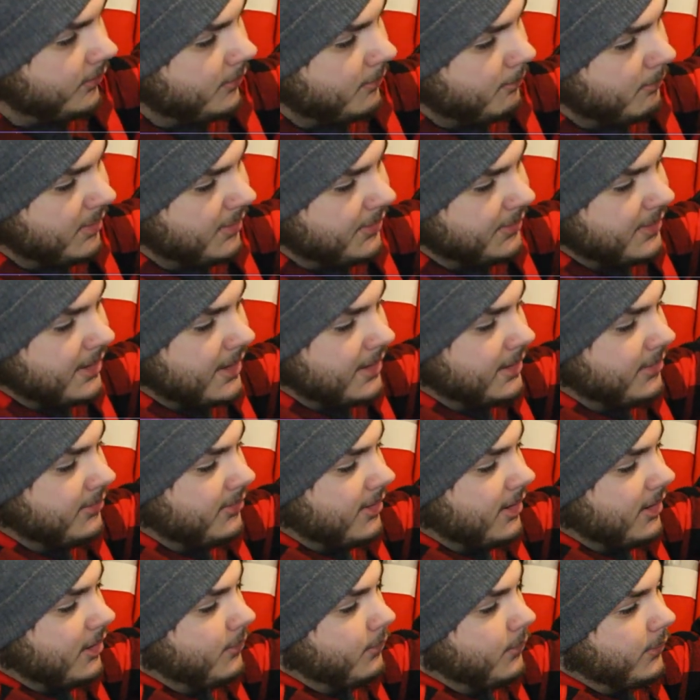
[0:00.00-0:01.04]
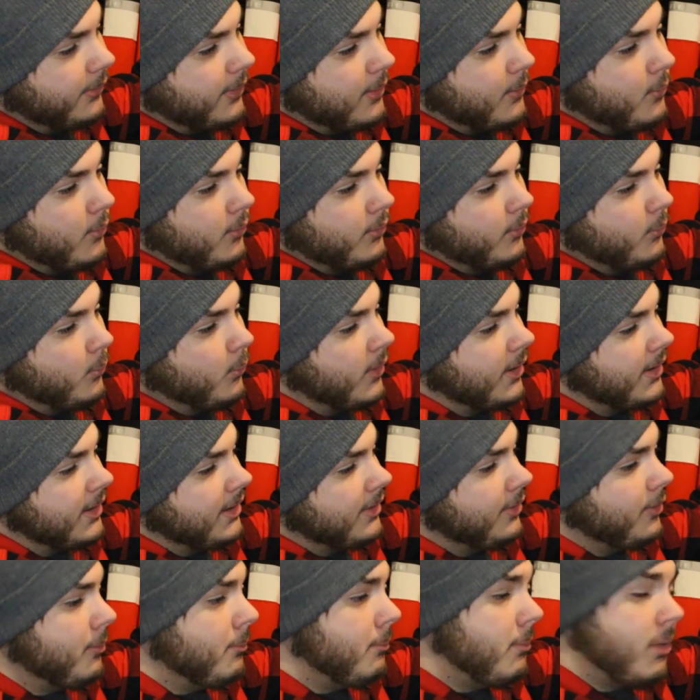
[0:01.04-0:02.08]
the mid-90s era where they wore the white
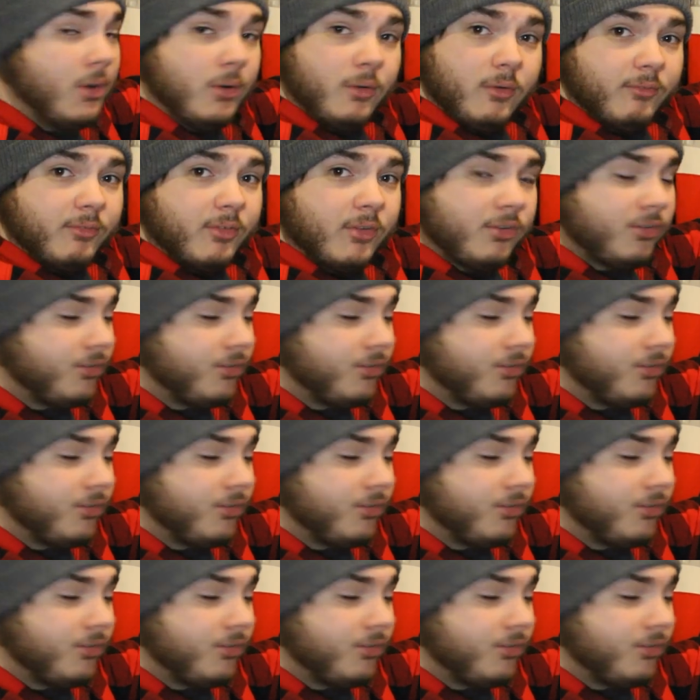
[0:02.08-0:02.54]
in the middle of the